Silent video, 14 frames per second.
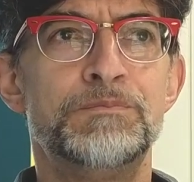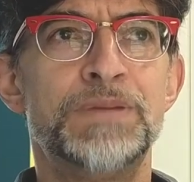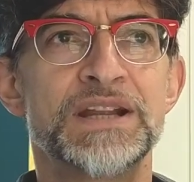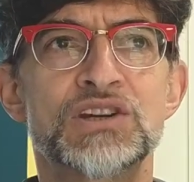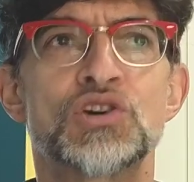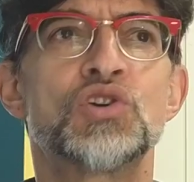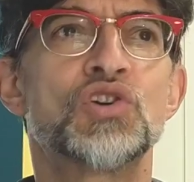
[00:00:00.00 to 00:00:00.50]

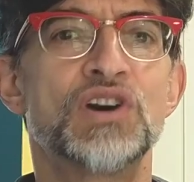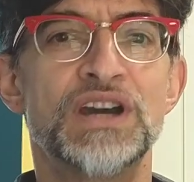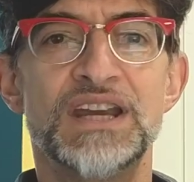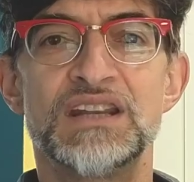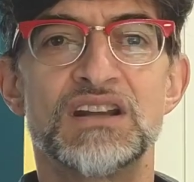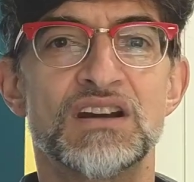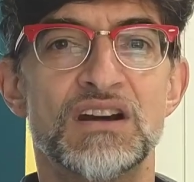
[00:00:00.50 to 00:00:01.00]

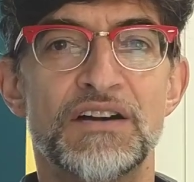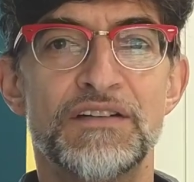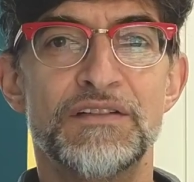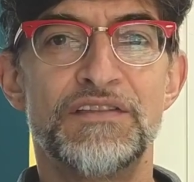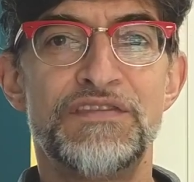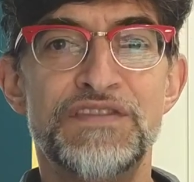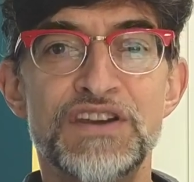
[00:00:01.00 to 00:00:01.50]
Bitcoin
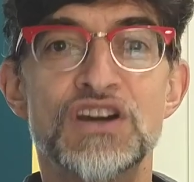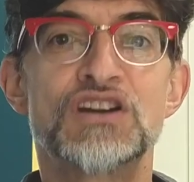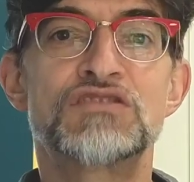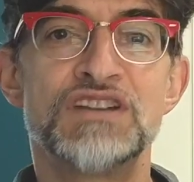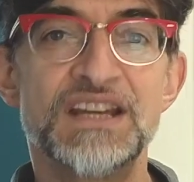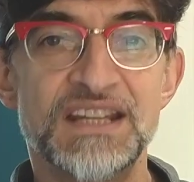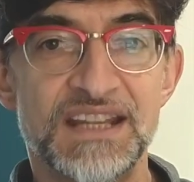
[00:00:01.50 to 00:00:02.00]
Fear
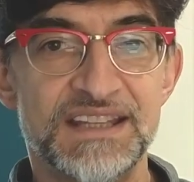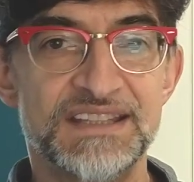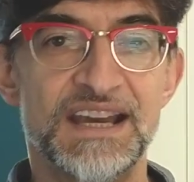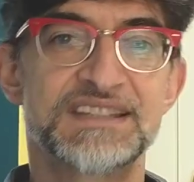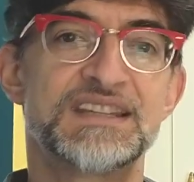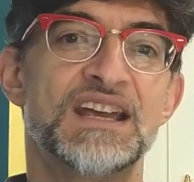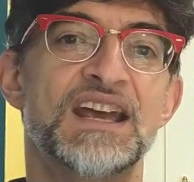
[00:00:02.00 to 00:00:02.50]
Greed
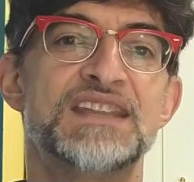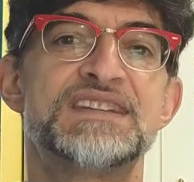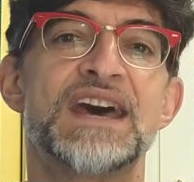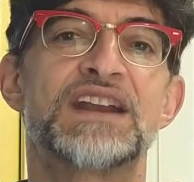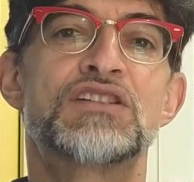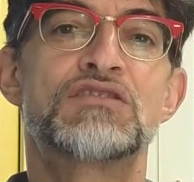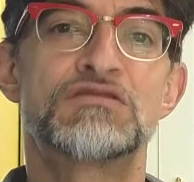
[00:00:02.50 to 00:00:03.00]
Index, it's
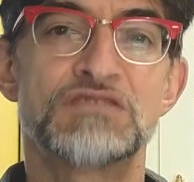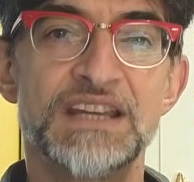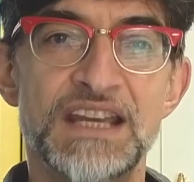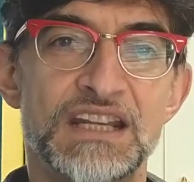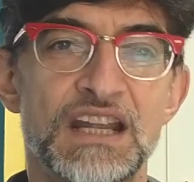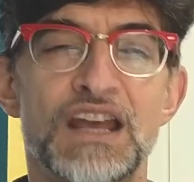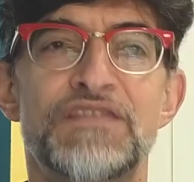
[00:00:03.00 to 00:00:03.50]
at
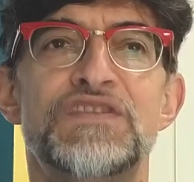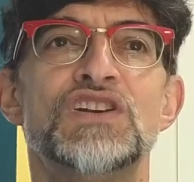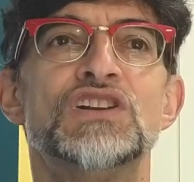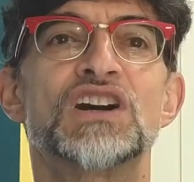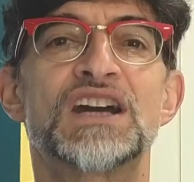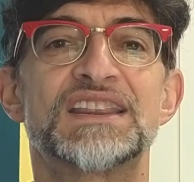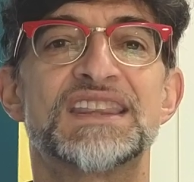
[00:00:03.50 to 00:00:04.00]
greed. If
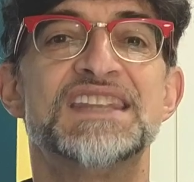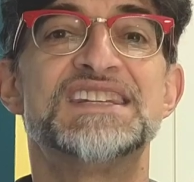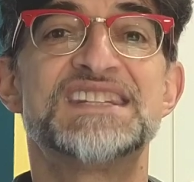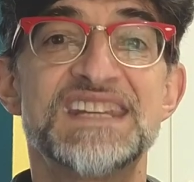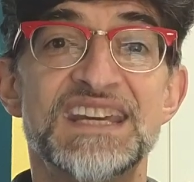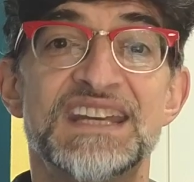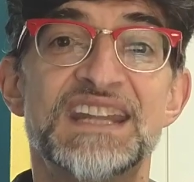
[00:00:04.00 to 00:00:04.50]
you look at the
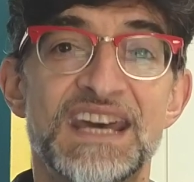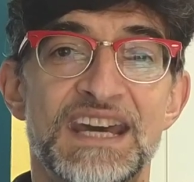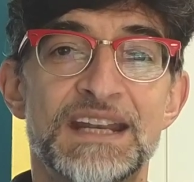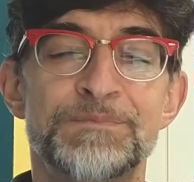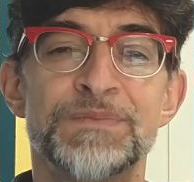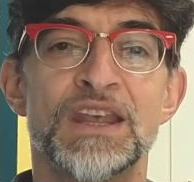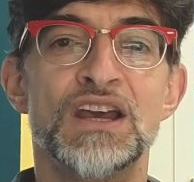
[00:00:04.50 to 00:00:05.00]

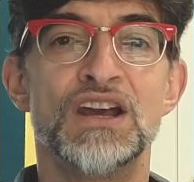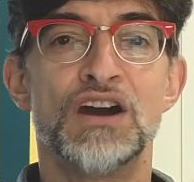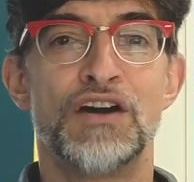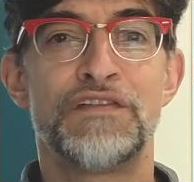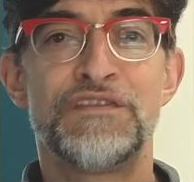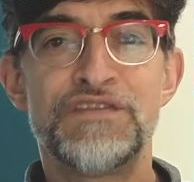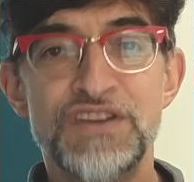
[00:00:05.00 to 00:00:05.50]
CNN
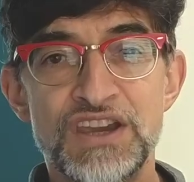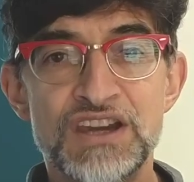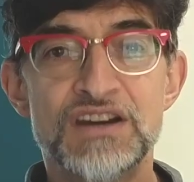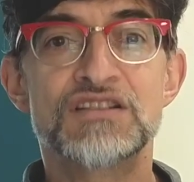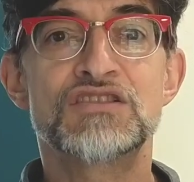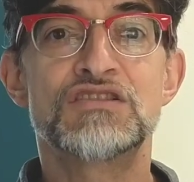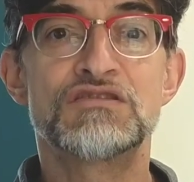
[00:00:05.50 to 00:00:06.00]

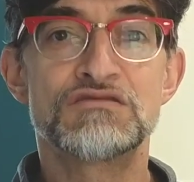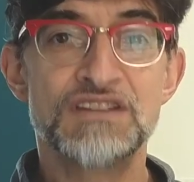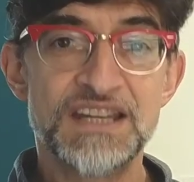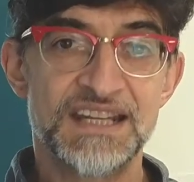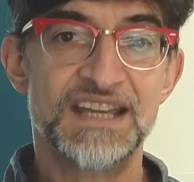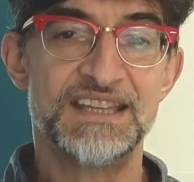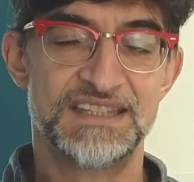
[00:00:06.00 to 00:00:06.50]
Fear
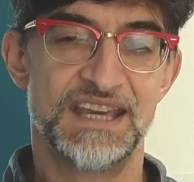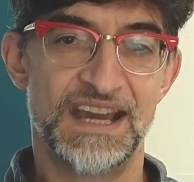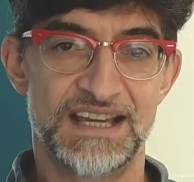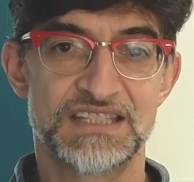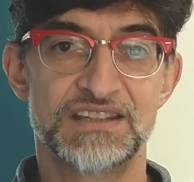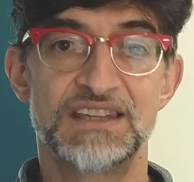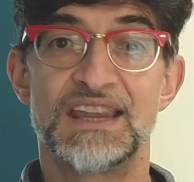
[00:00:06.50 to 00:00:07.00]
Greed
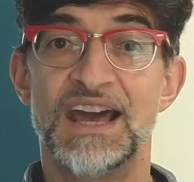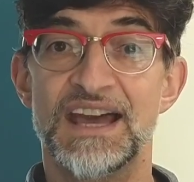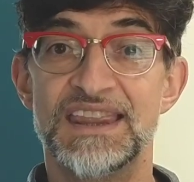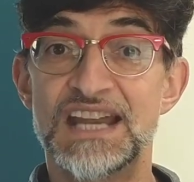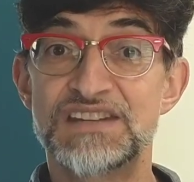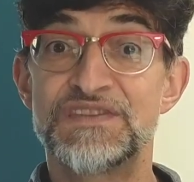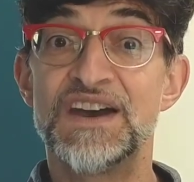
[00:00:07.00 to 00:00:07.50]
Index,
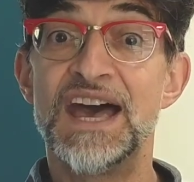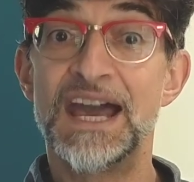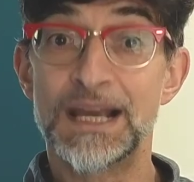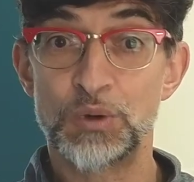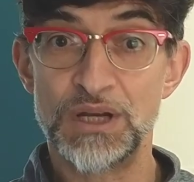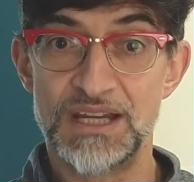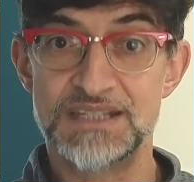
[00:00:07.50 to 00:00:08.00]
and that's for
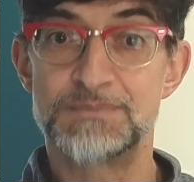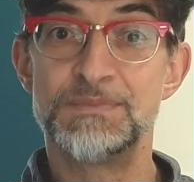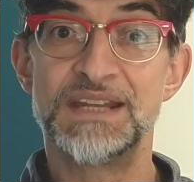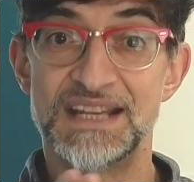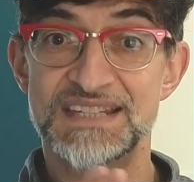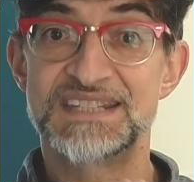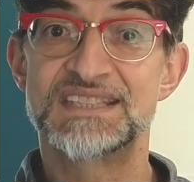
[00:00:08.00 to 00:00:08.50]
equities,
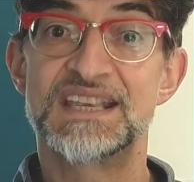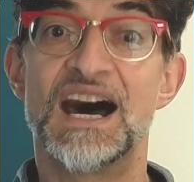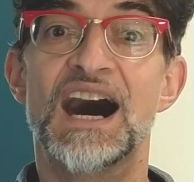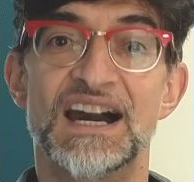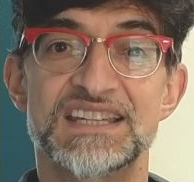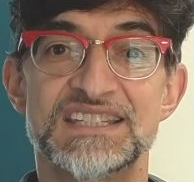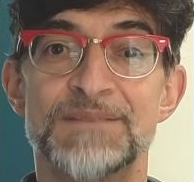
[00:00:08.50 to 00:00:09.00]
meaning
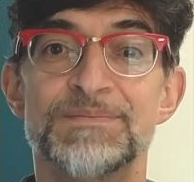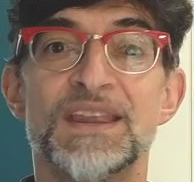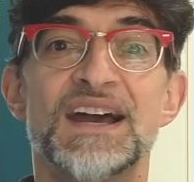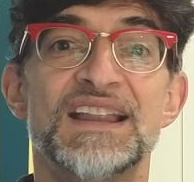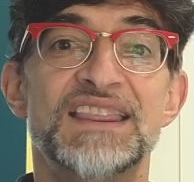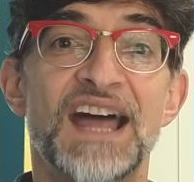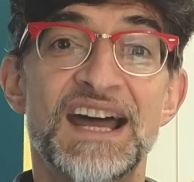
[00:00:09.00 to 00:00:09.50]
stocks,
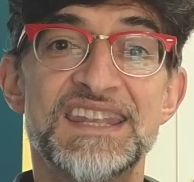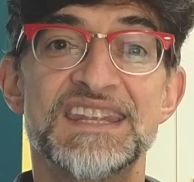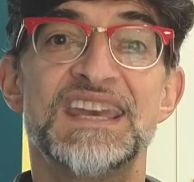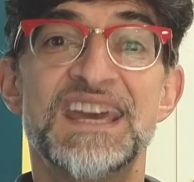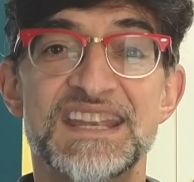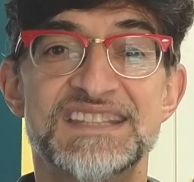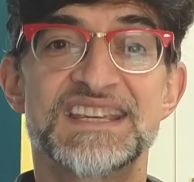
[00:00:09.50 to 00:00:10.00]

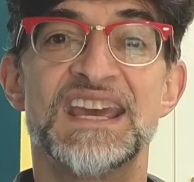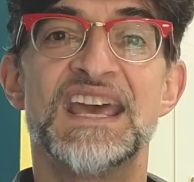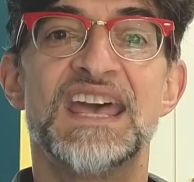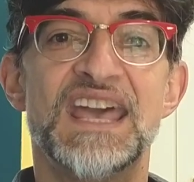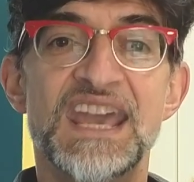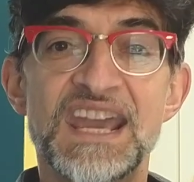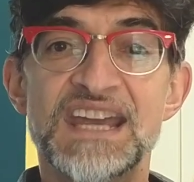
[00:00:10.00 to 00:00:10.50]
that hit
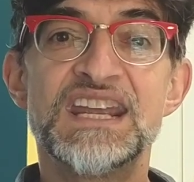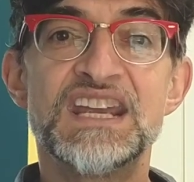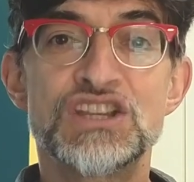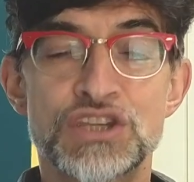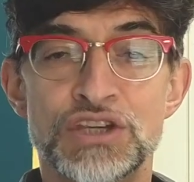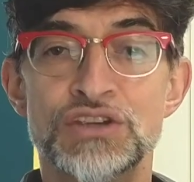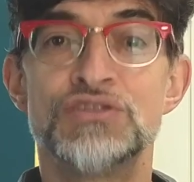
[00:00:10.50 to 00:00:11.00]

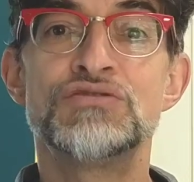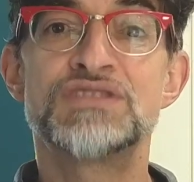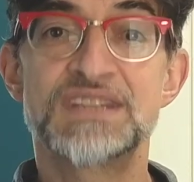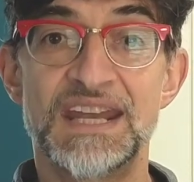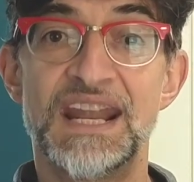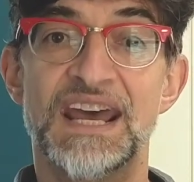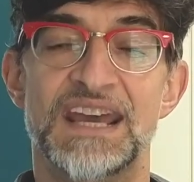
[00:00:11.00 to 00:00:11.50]
82
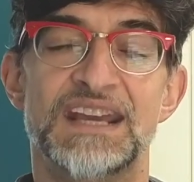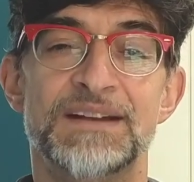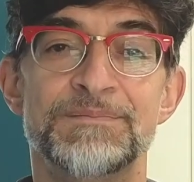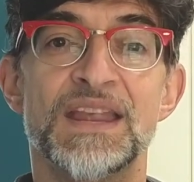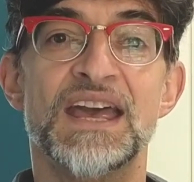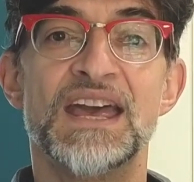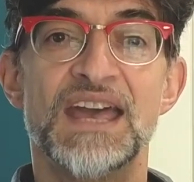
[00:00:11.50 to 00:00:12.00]

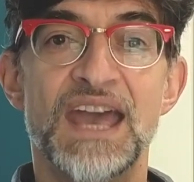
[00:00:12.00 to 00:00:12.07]
today.